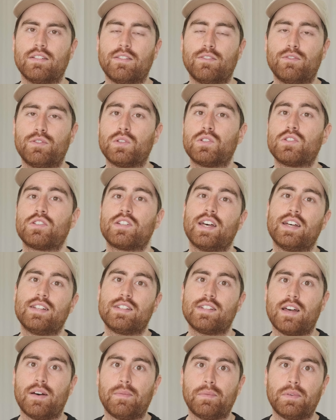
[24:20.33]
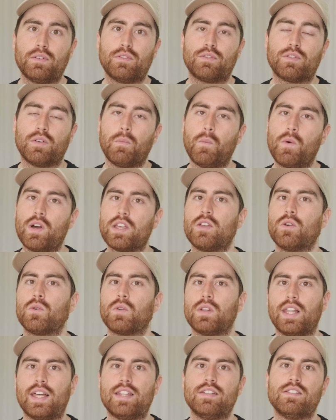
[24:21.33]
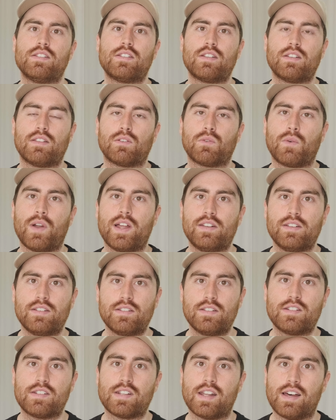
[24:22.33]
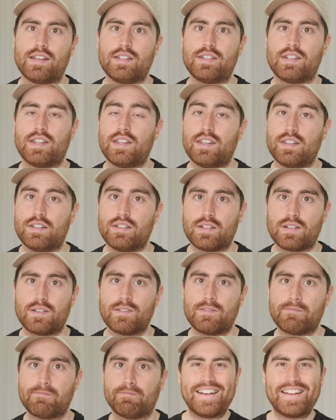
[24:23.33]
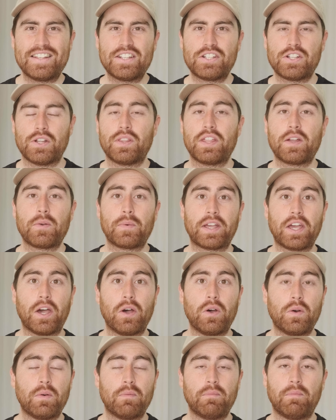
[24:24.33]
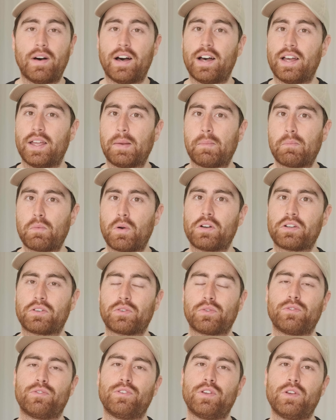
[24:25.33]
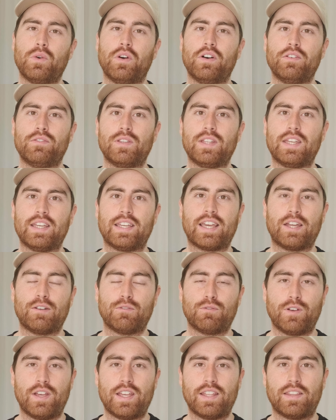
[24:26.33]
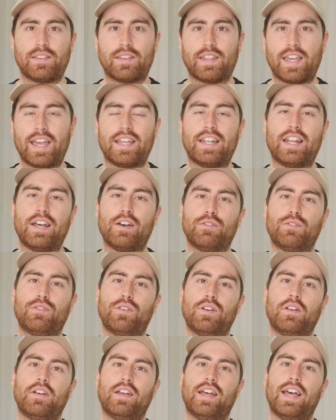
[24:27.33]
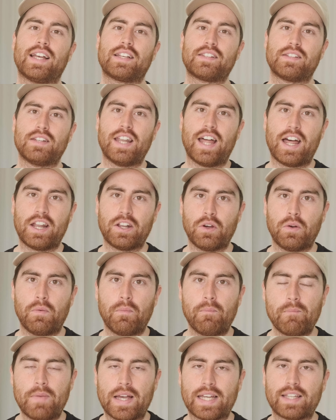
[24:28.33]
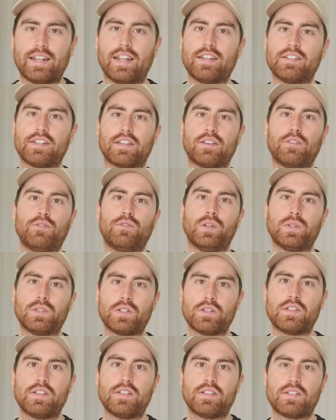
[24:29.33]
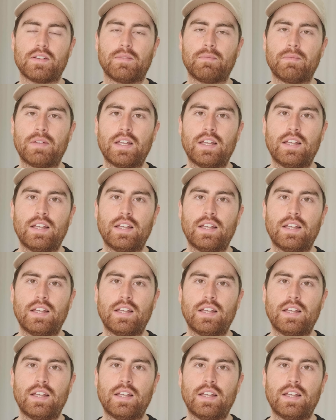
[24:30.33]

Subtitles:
filter size up from what your lens thread size is. So there we go, my product review of the Kentfaith KNF X Nano magnetic filter system.